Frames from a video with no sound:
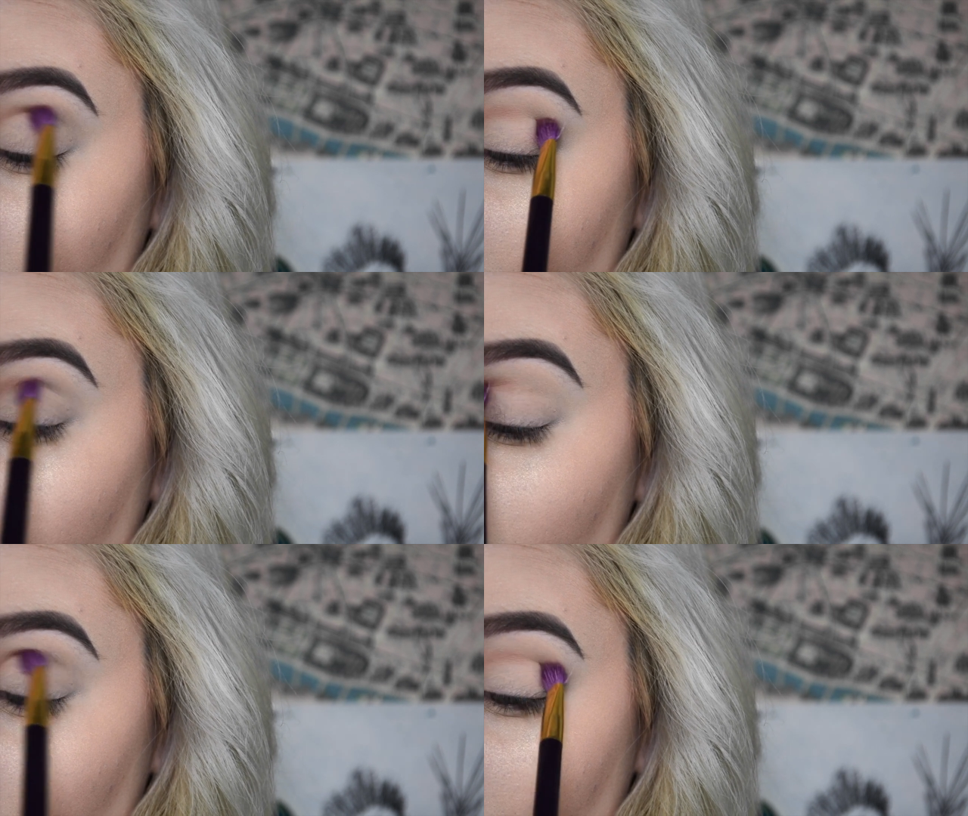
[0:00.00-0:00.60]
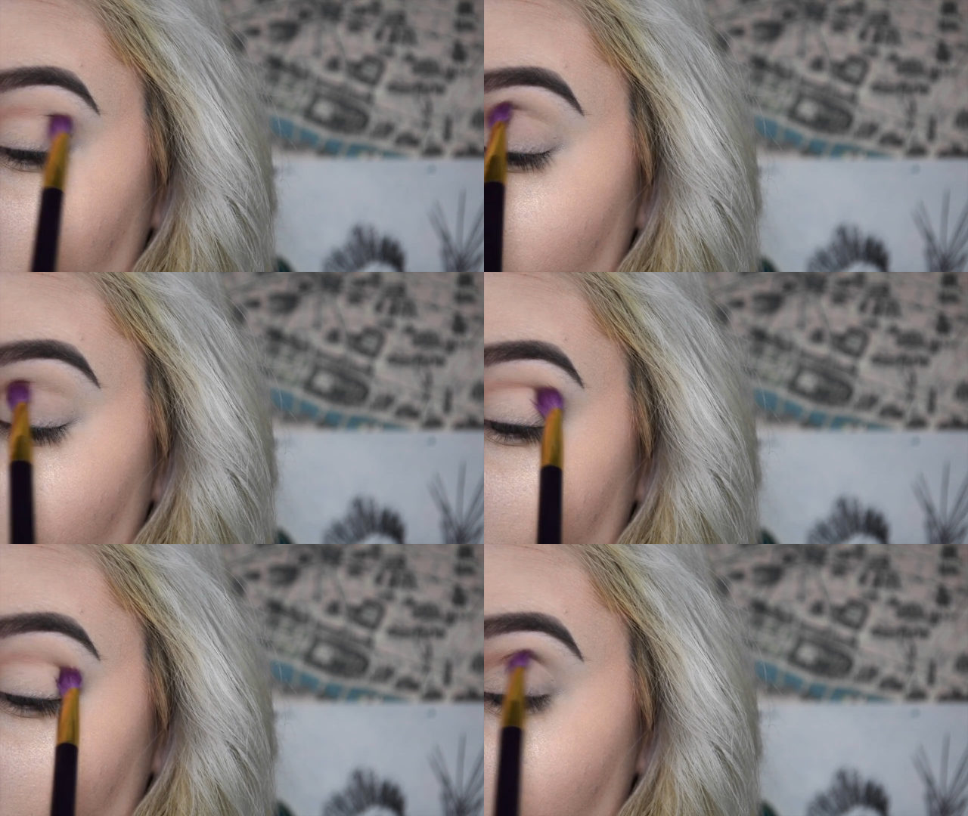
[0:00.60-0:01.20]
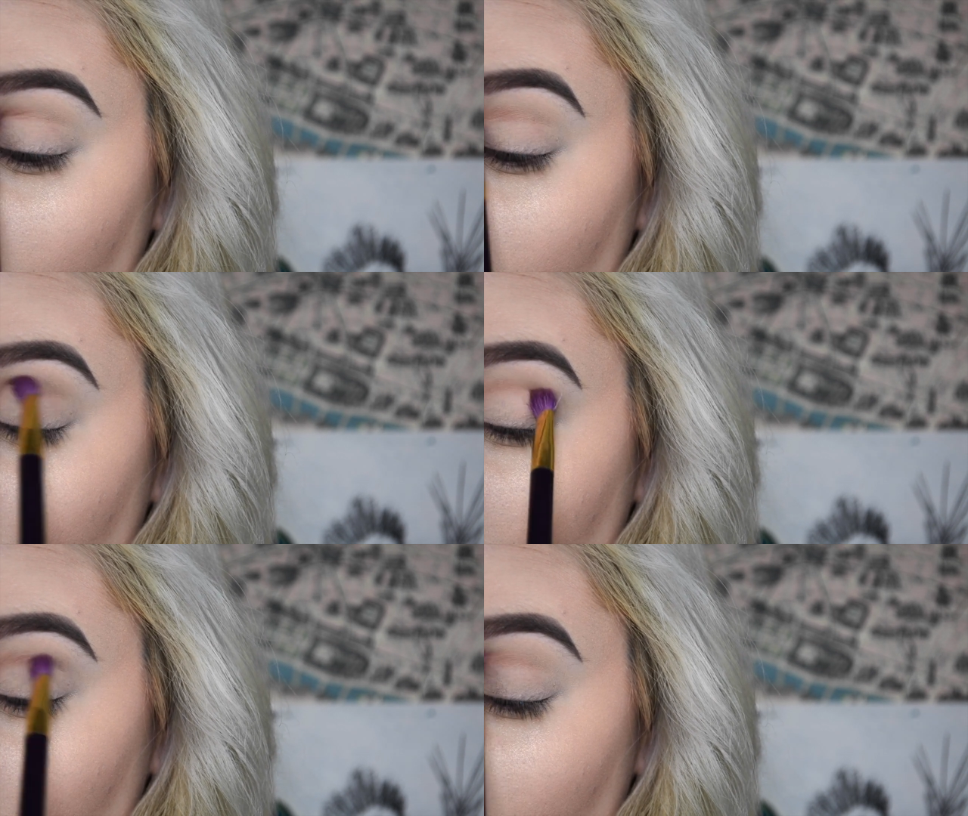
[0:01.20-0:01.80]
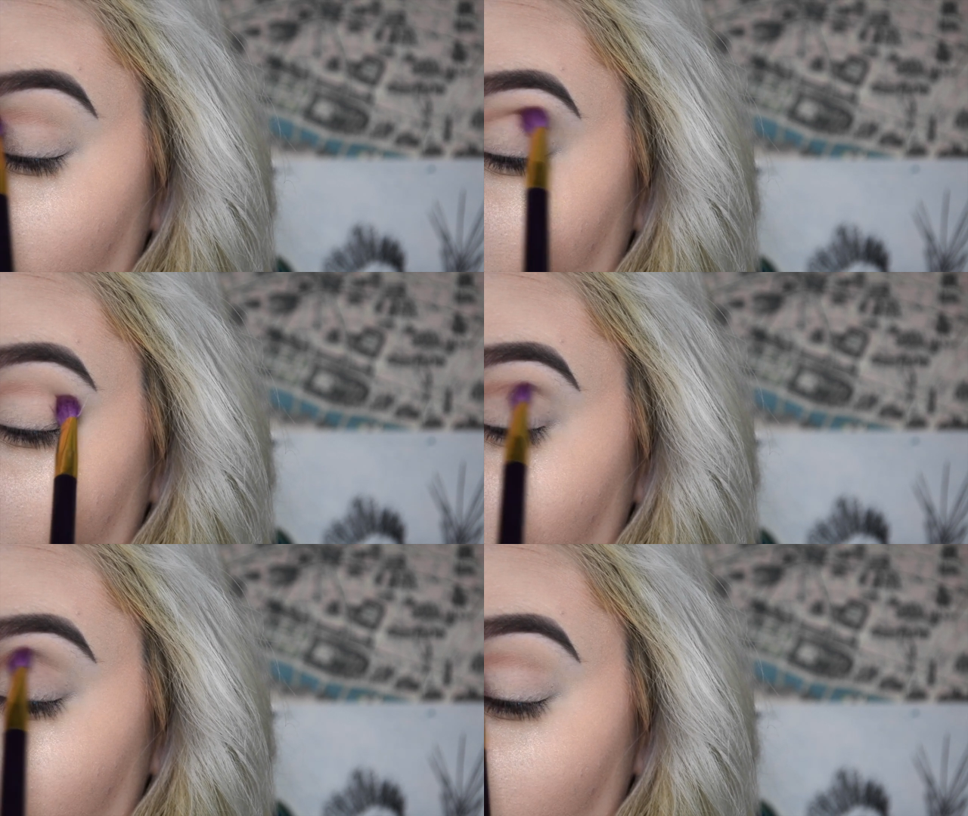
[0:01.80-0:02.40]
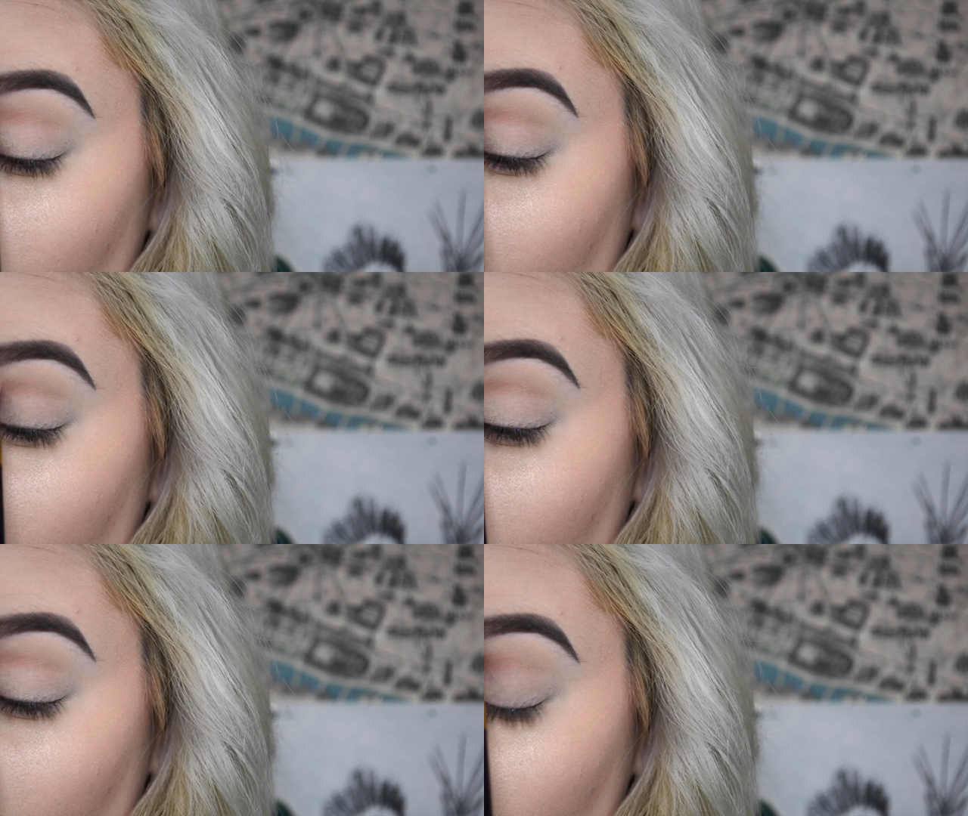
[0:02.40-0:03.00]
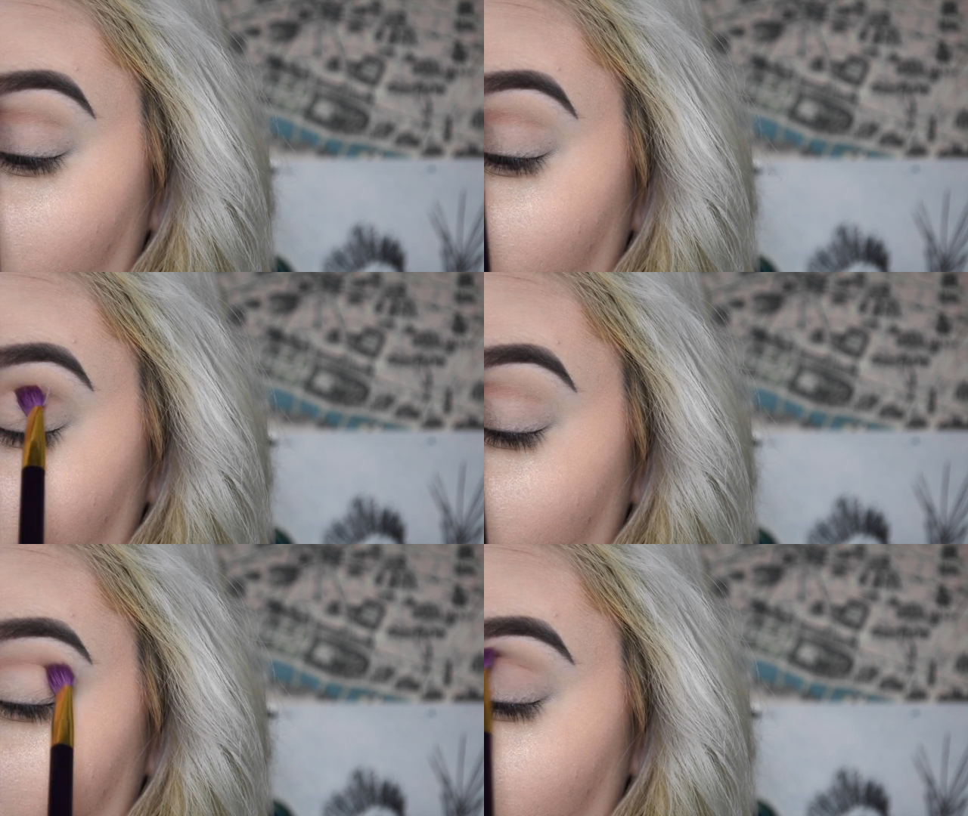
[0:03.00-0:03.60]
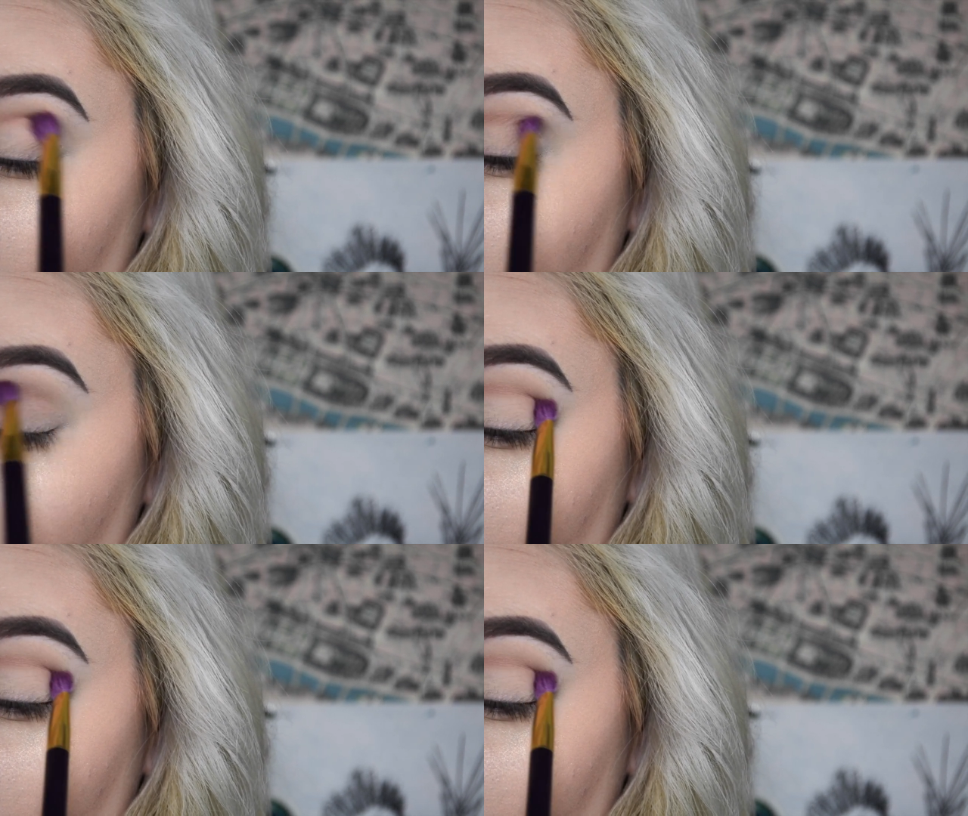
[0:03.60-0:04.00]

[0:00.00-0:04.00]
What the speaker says: Nobody's mouth can be seen.